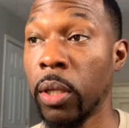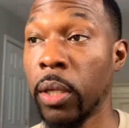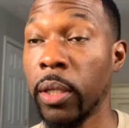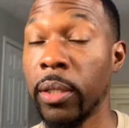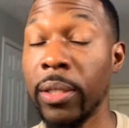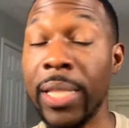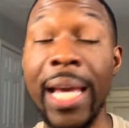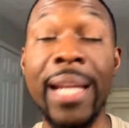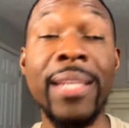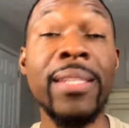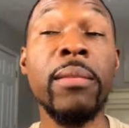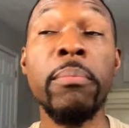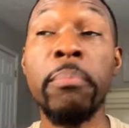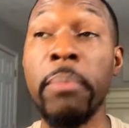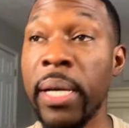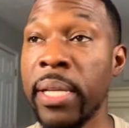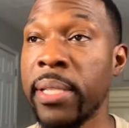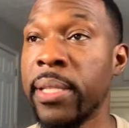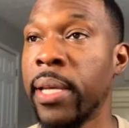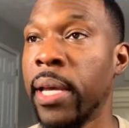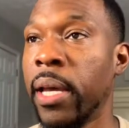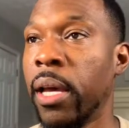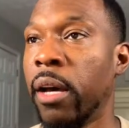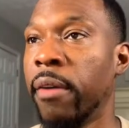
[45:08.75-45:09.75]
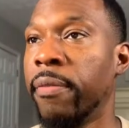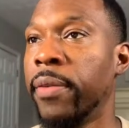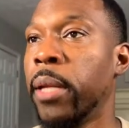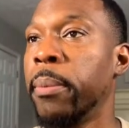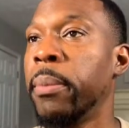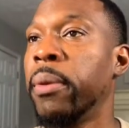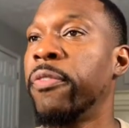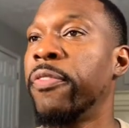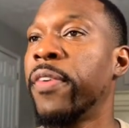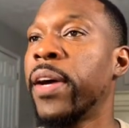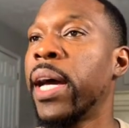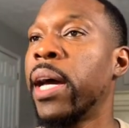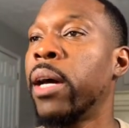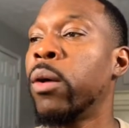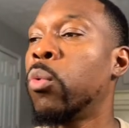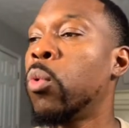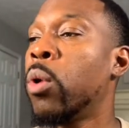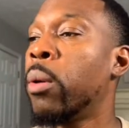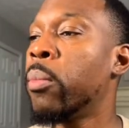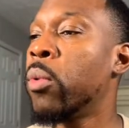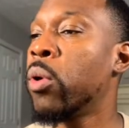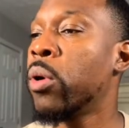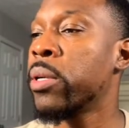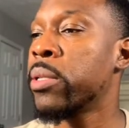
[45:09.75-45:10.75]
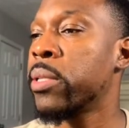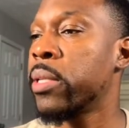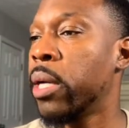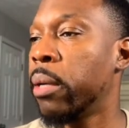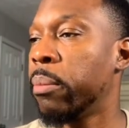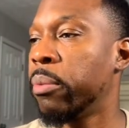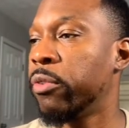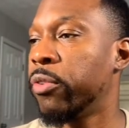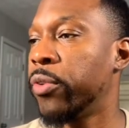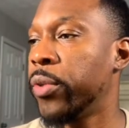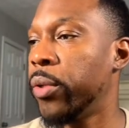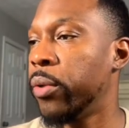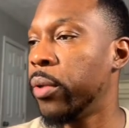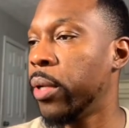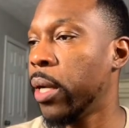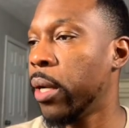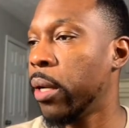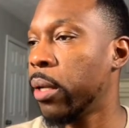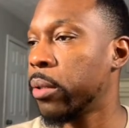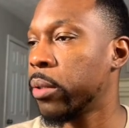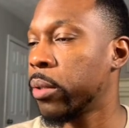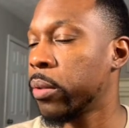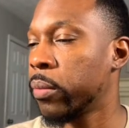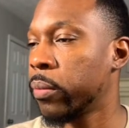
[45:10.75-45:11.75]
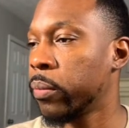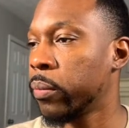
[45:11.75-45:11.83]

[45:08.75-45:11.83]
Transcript: that is a must have. Let me find one more example for you guys.